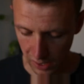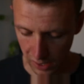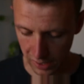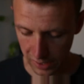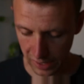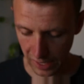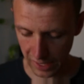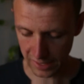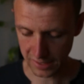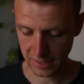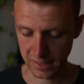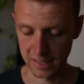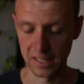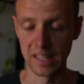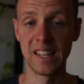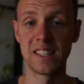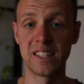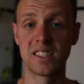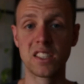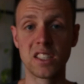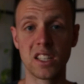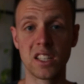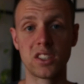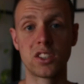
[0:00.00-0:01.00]
Yes,
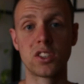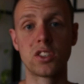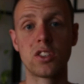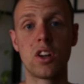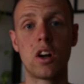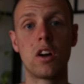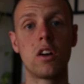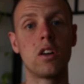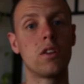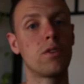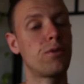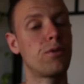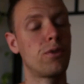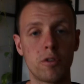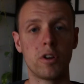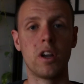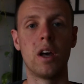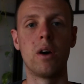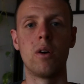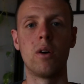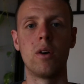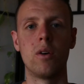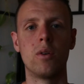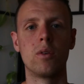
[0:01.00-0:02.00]
let's get started. For
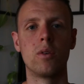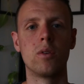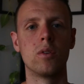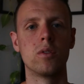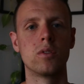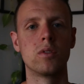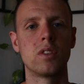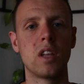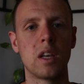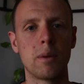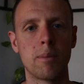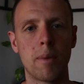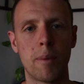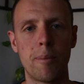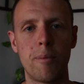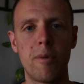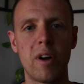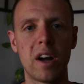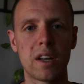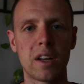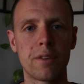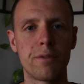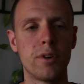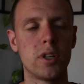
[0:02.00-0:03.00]
now, I'll take my
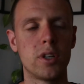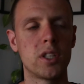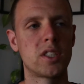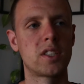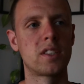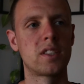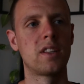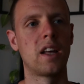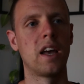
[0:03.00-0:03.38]
breakfast,